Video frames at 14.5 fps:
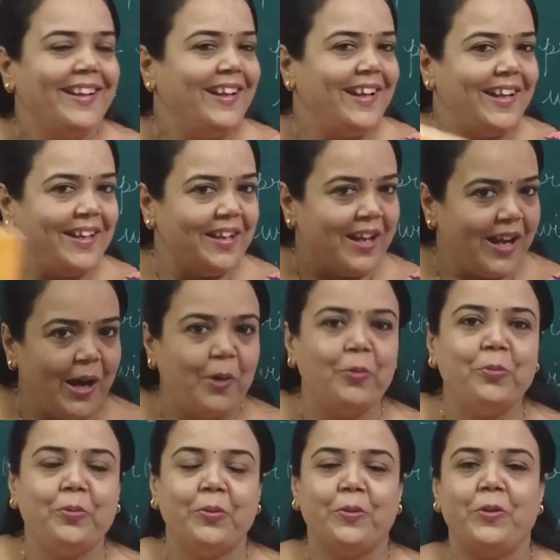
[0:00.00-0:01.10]
and
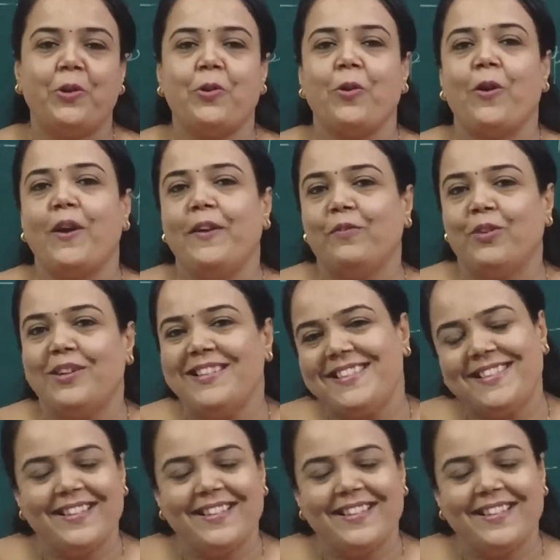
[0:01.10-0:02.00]
how Troy was